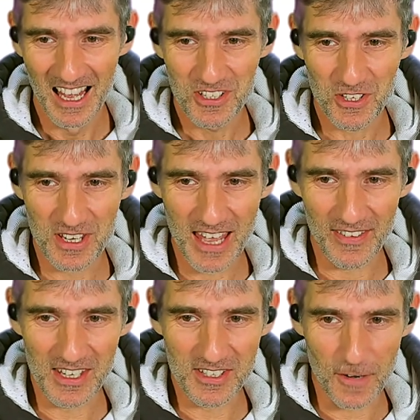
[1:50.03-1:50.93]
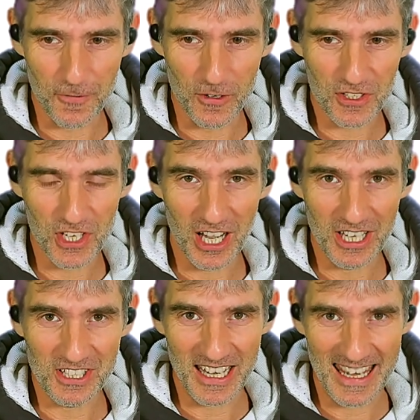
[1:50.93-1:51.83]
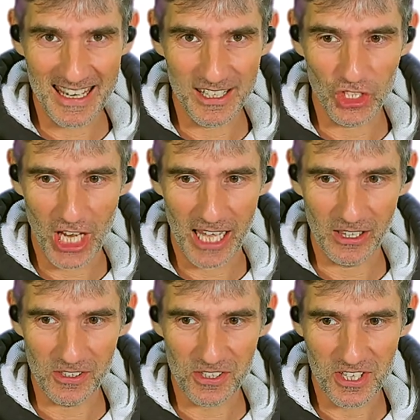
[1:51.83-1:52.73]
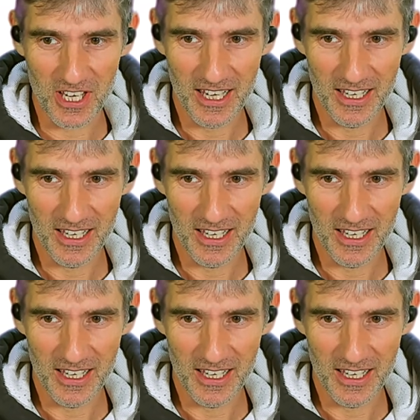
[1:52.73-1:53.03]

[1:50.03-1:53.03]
these different sized ear gels.